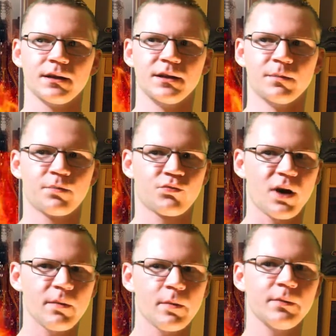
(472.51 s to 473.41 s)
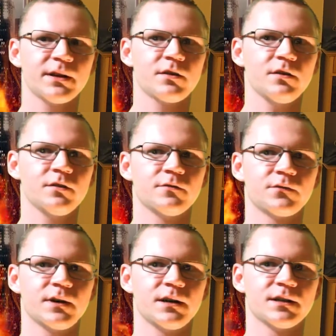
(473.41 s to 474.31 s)
you probably could
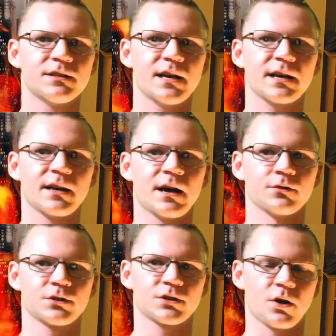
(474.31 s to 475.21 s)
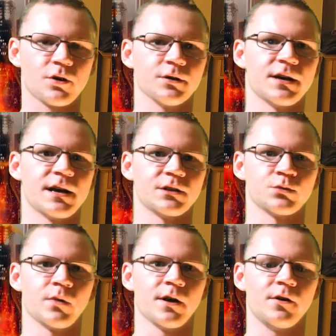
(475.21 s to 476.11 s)
have taken out Scarlet as
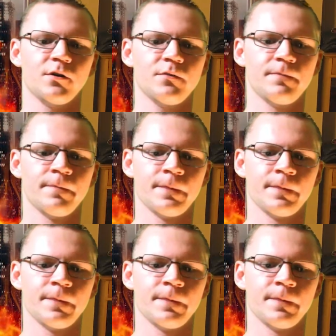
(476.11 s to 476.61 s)
well,